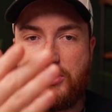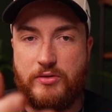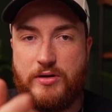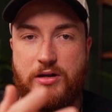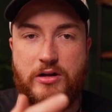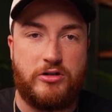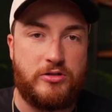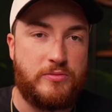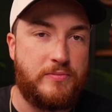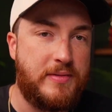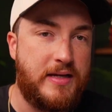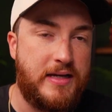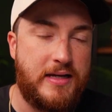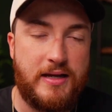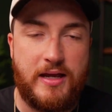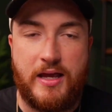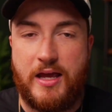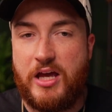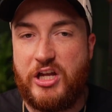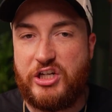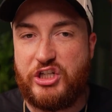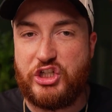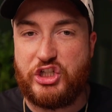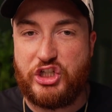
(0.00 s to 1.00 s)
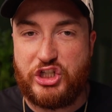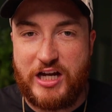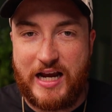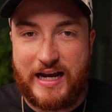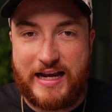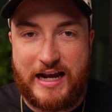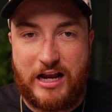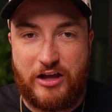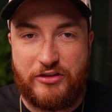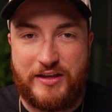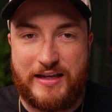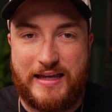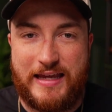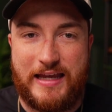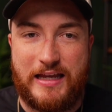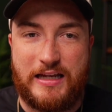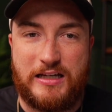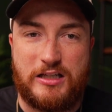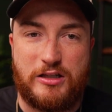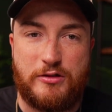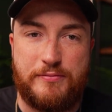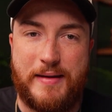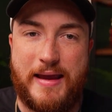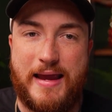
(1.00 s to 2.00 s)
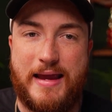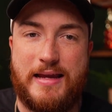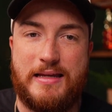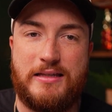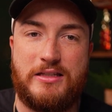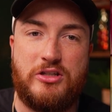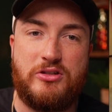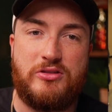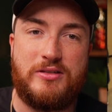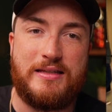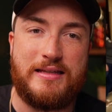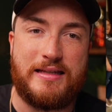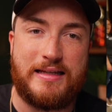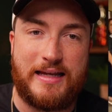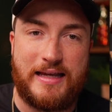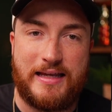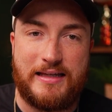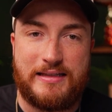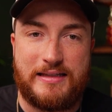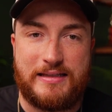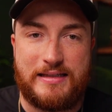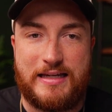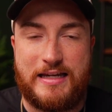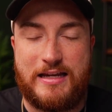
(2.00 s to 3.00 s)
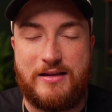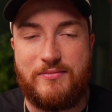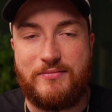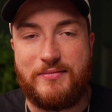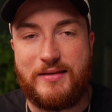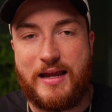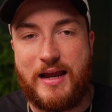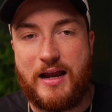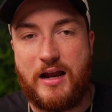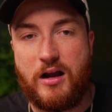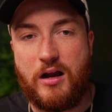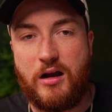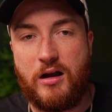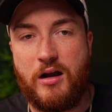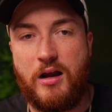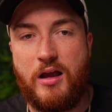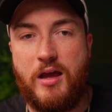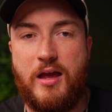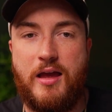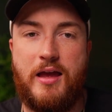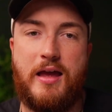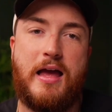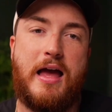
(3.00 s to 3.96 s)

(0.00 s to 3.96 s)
So here's me just checking out the kids' space. You see the kids team there.